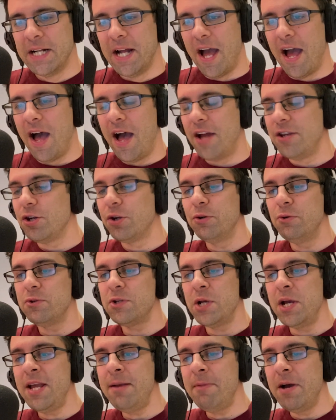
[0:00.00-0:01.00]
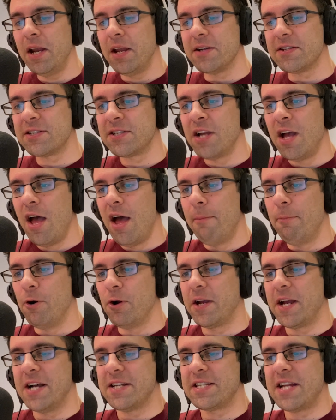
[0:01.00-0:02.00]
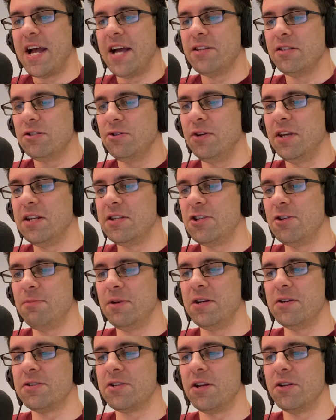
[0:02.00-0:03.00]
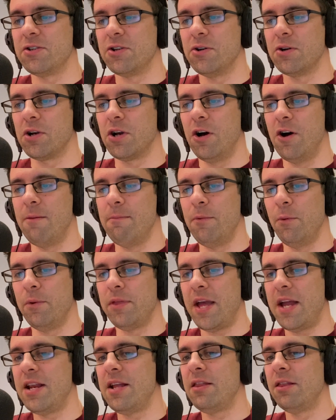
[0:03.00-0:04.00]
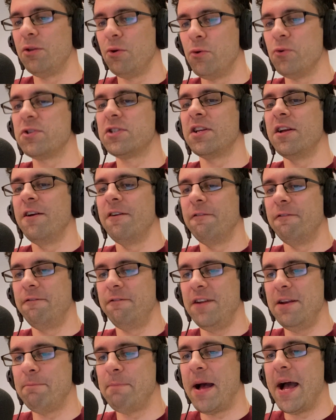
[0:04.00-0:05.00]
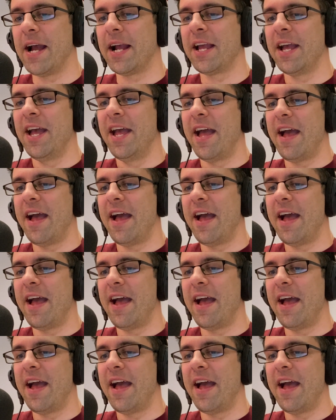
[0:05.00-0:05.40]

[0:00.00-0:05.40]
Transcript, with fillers: And you can also email us, podcast@2geeks2beers.com, with any thoughts, feedback,